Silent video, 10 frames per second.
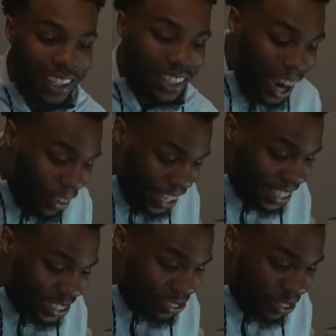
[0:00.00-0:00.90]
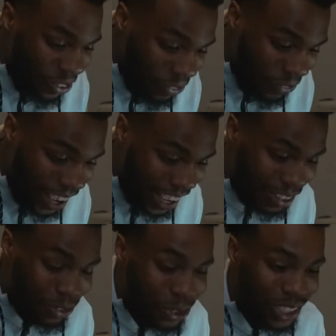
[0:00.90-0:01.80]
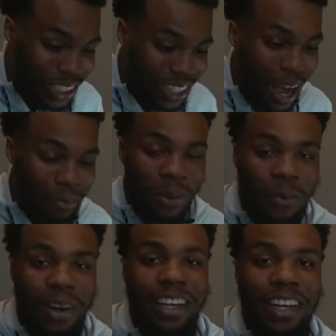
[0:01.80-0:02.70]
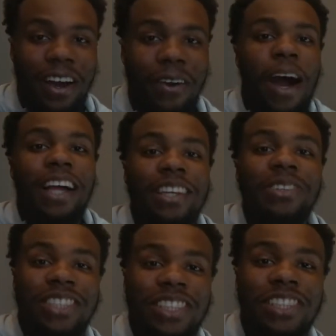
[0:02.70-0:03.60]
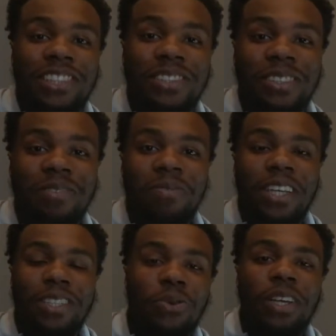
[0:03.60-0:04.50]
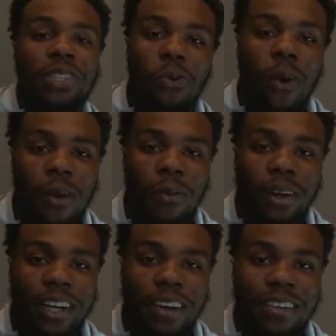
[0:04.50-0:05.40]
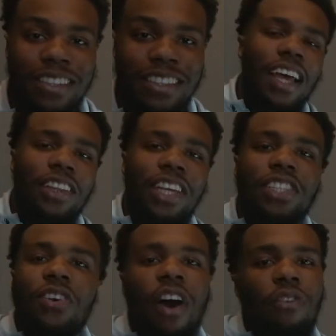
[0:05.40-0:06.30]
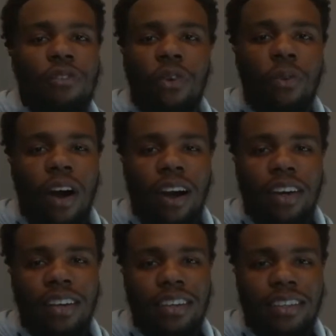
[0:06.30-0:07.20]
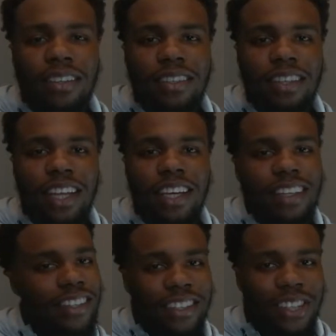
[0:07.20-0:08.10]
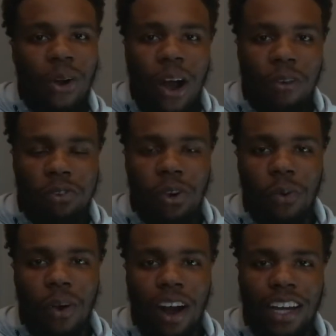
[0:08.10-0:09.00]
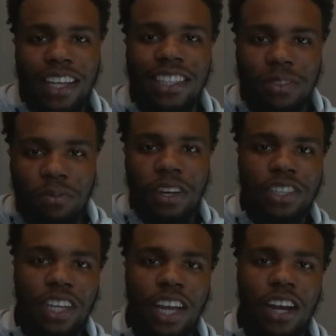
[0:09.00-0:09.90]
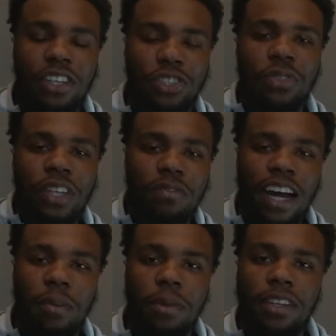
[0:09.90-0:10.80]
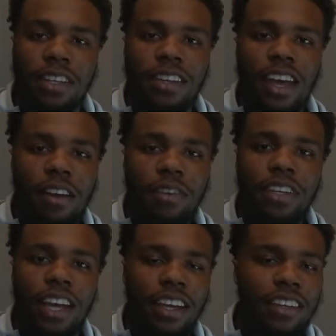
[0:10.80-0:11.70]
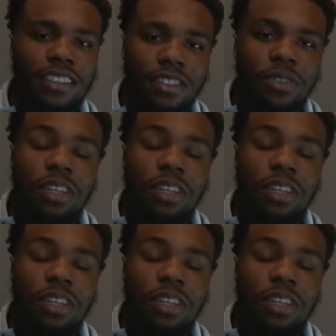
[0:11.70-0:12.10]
there is no way you should not be working out my little sister is doing squat workouts at least go out for a walk like go out for a walk get some fresh air because you need vitamin d every day you